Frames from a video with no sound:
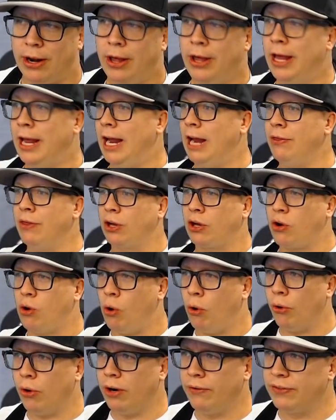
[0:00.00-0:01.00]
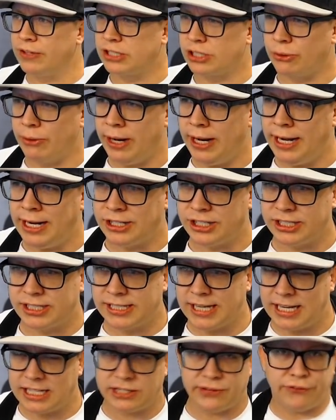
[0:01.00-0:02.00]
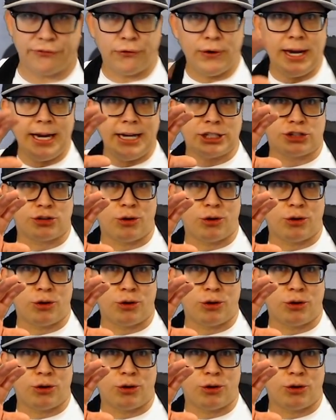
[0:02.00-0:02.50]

and in the corner of the screen it just says free